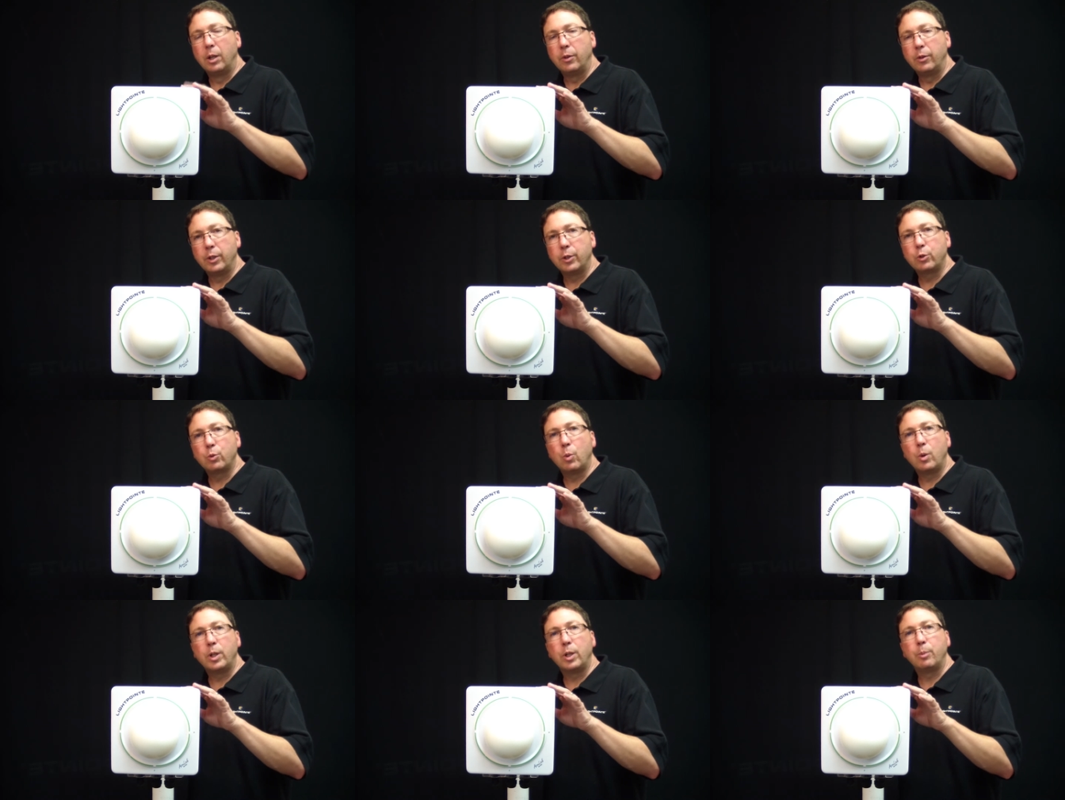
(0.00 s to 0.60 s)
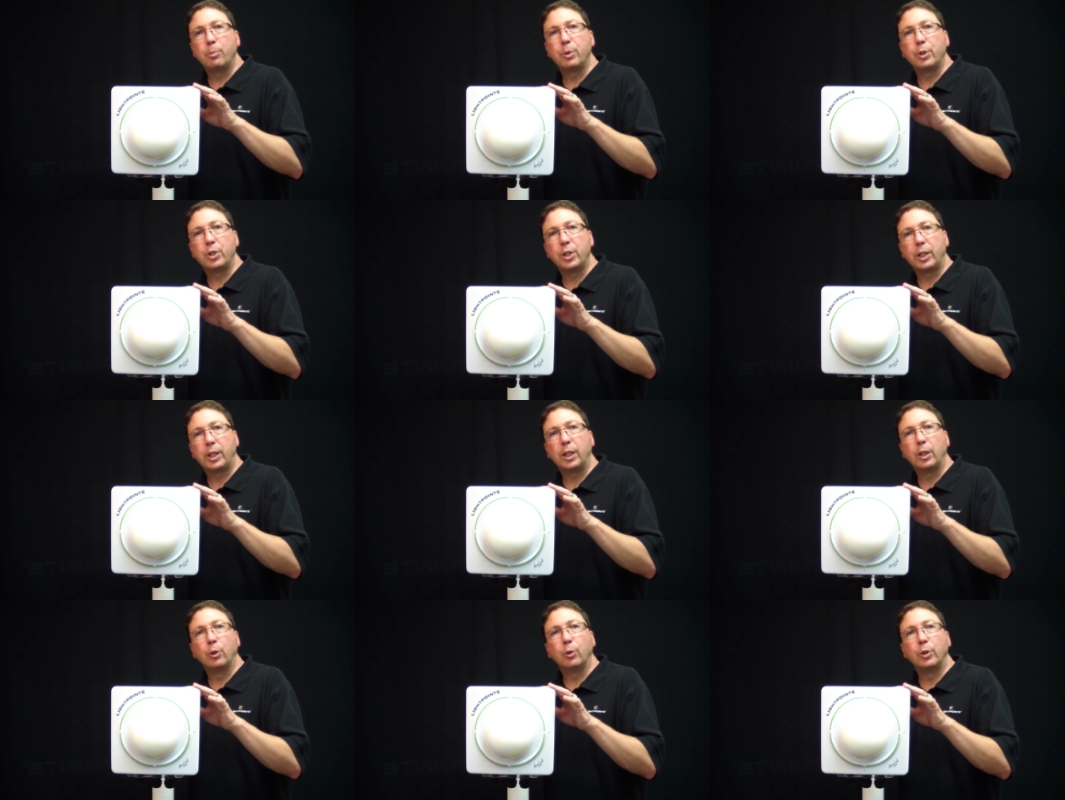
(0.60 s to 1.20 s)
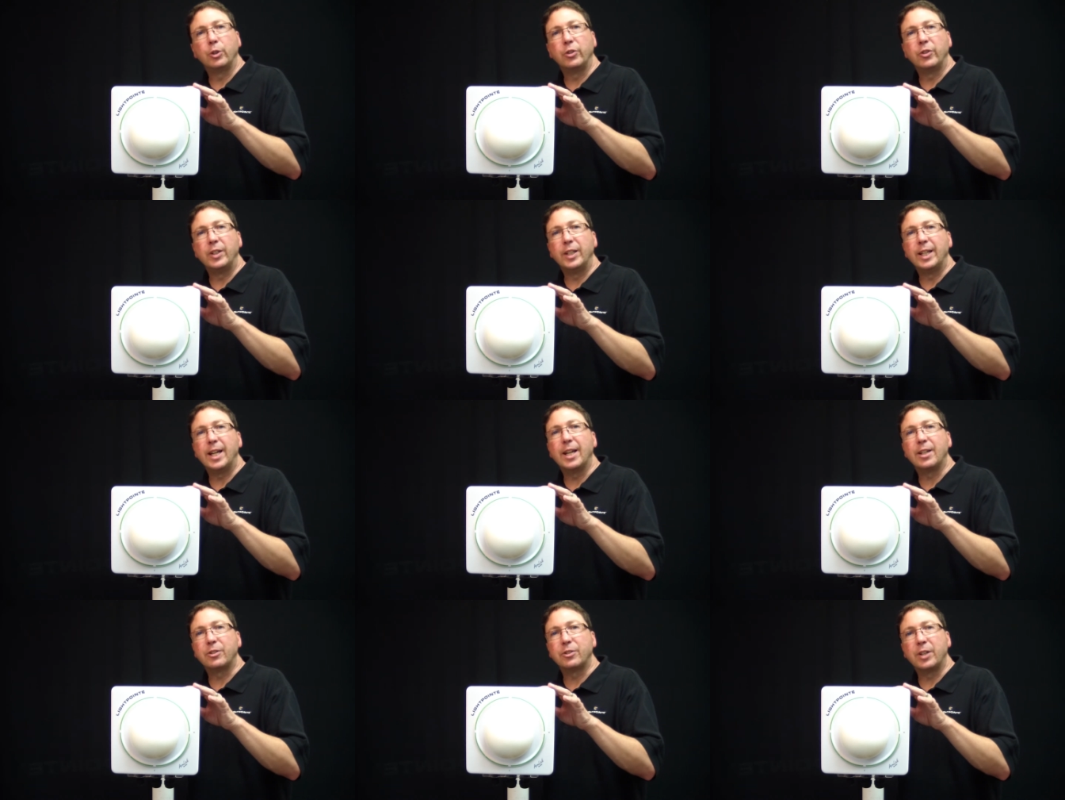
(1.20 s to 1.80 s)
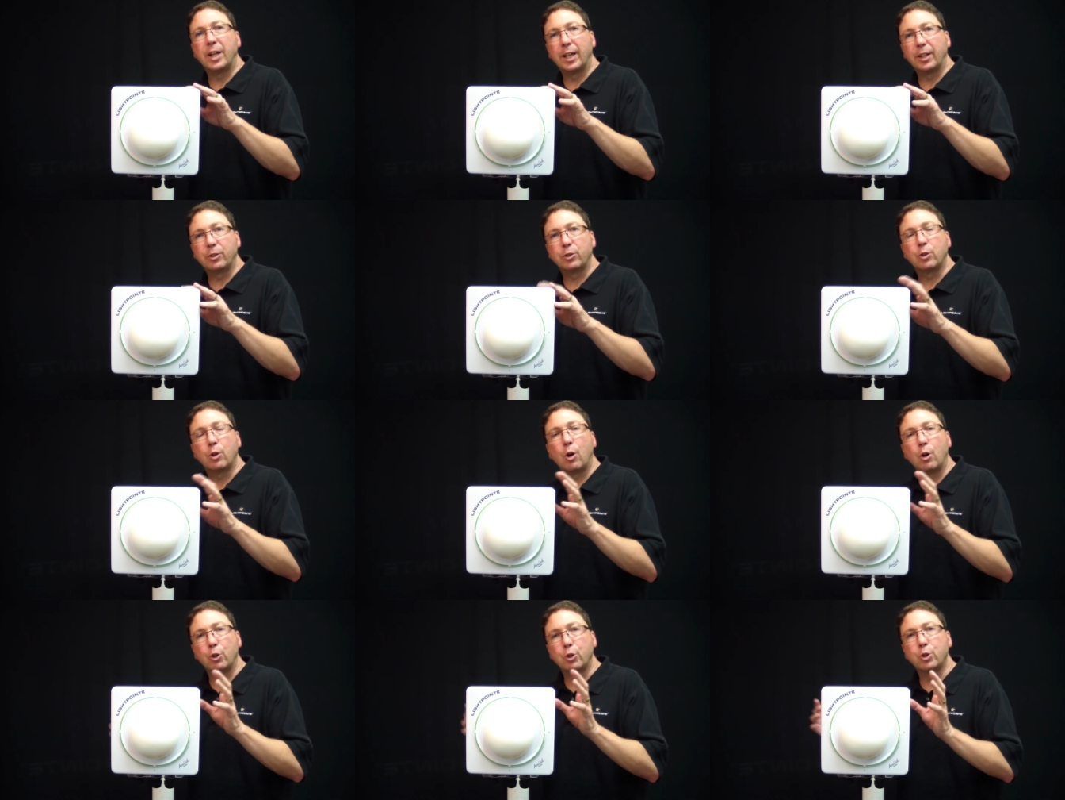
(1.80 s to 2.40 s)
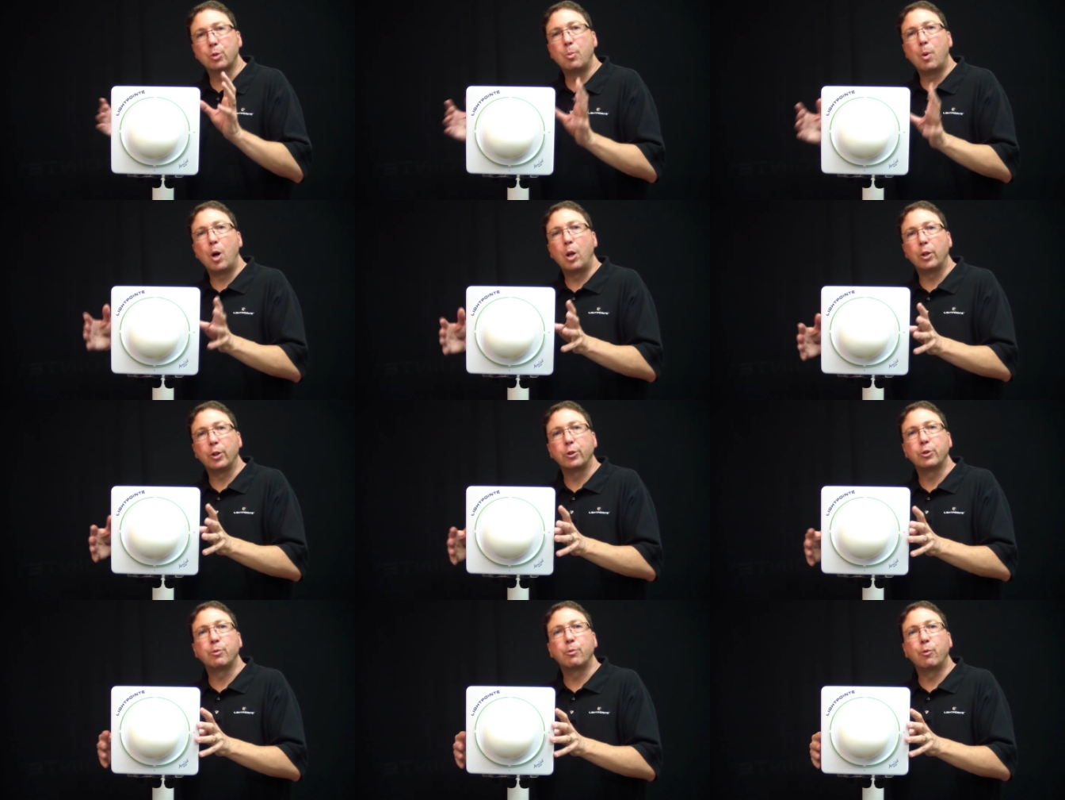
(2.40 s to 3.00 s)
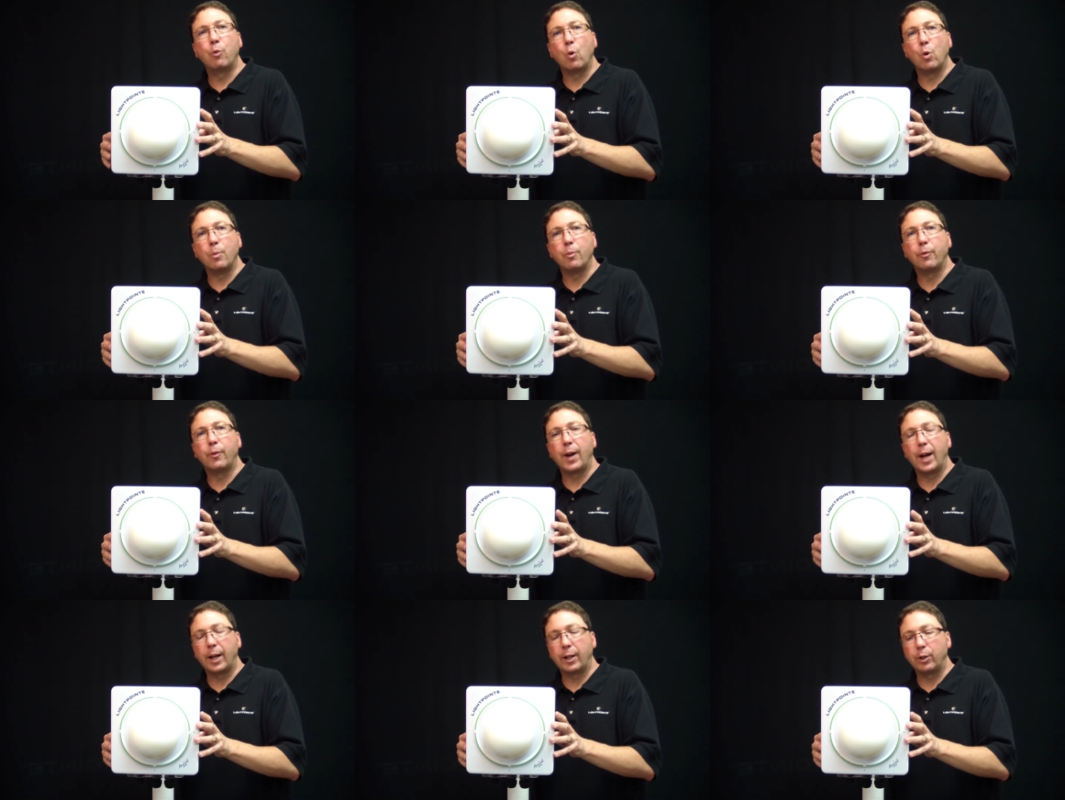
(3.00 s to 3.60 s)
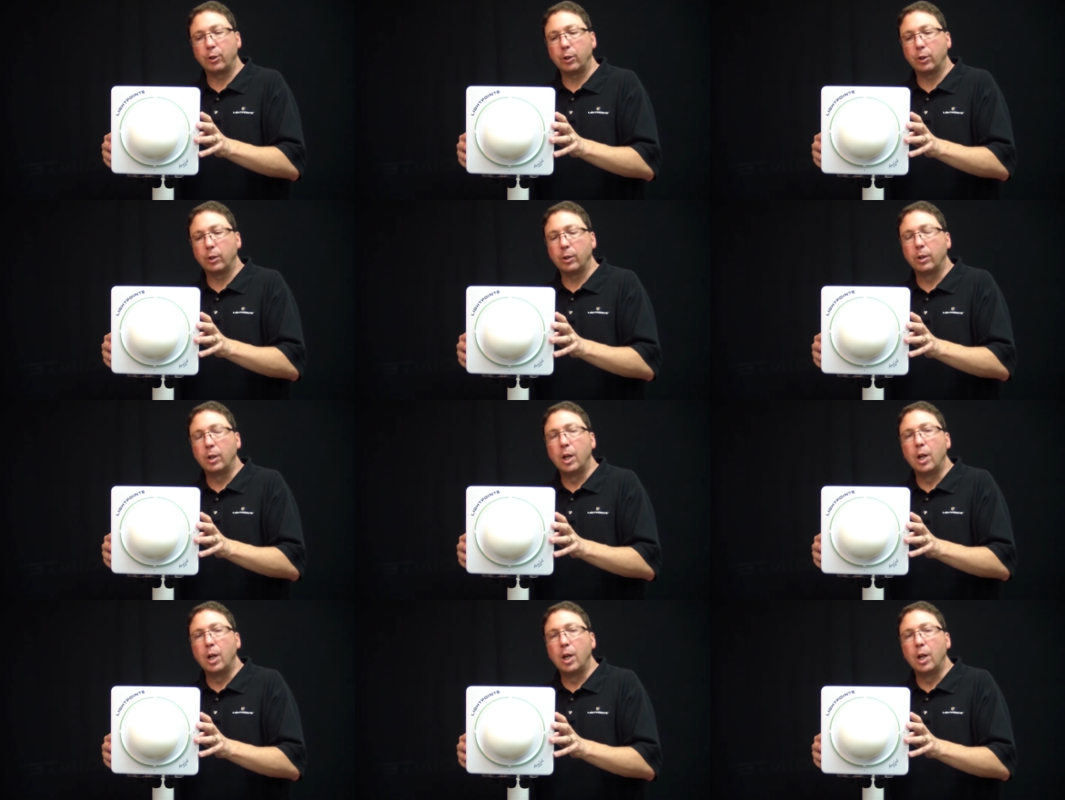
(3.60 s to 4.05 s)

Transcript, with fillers: This one in particular is the S X, our smallest form factor.